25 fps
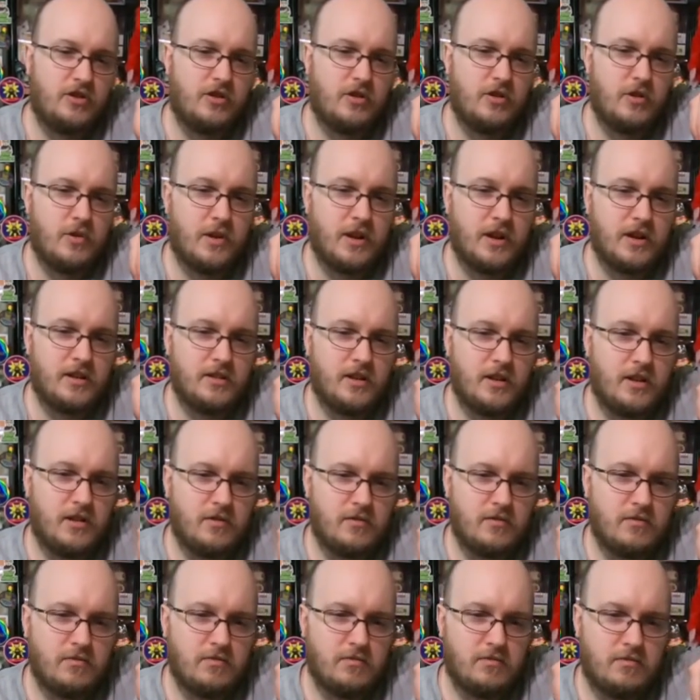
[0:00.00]
sure who it is
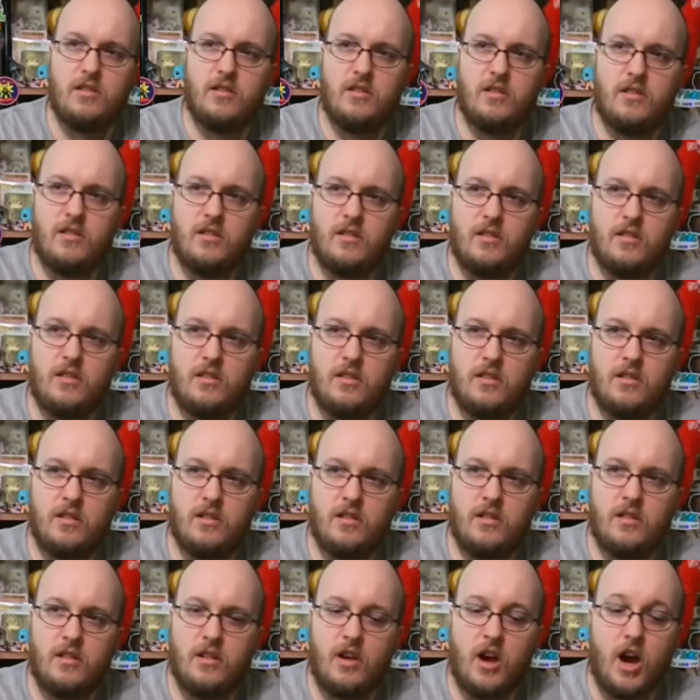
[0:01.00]
though. Hopper.
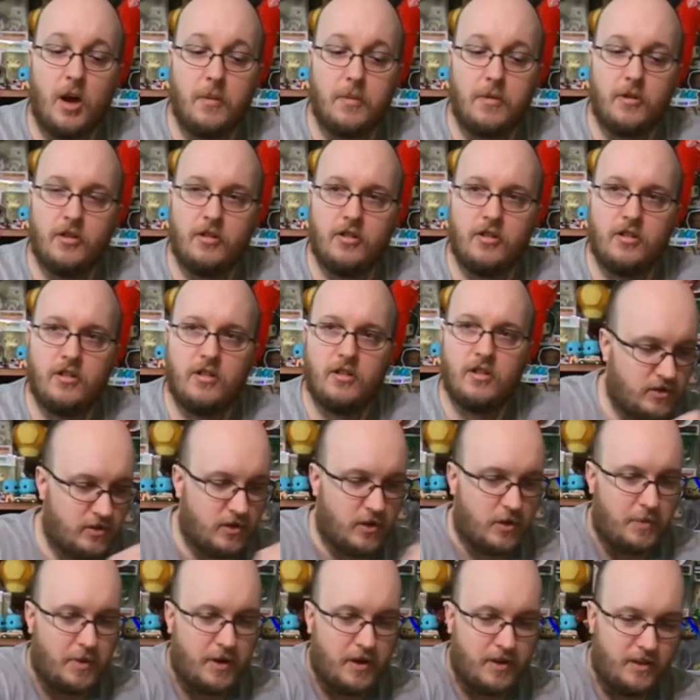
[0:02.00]
Hopper.
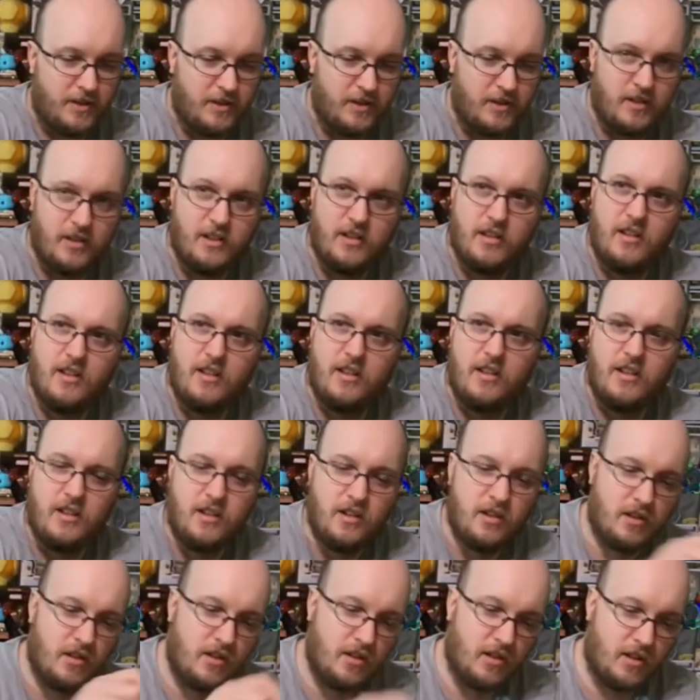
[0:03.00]
So apparently, Stranger
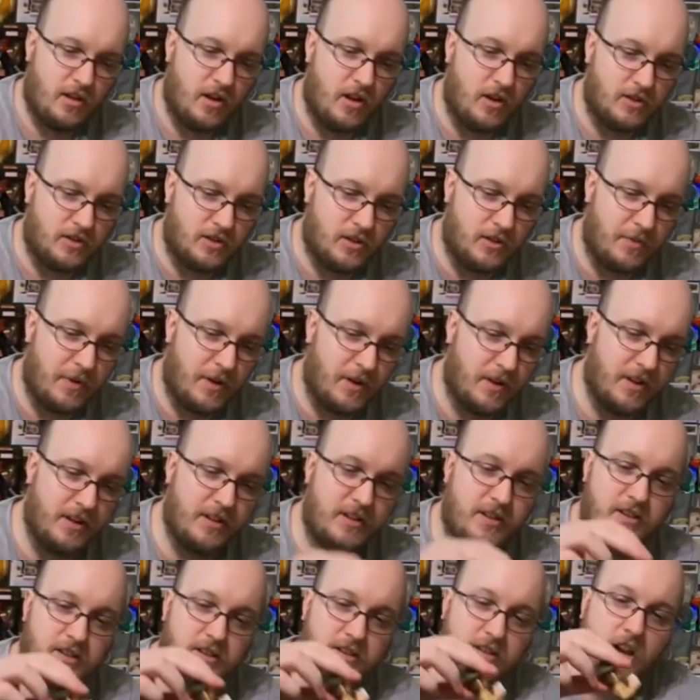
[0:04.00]
Things. Oh, so
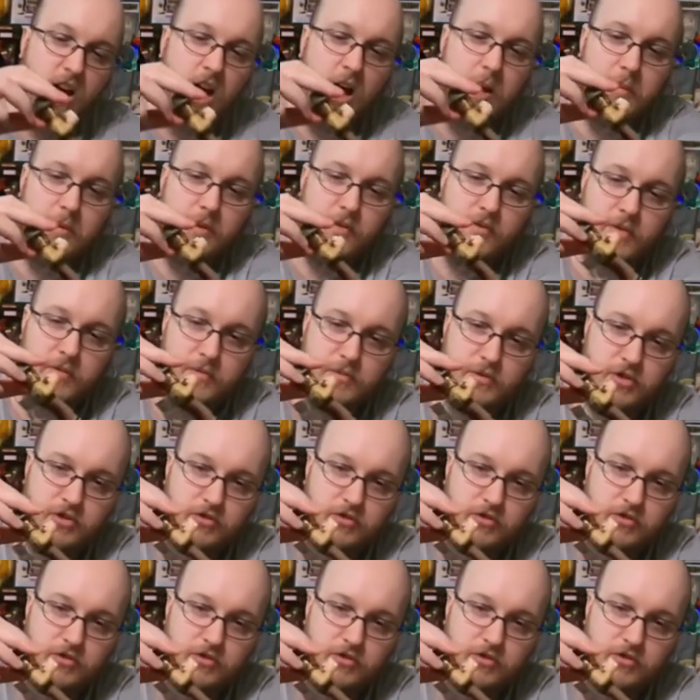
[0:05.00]
apparently this is Hopper from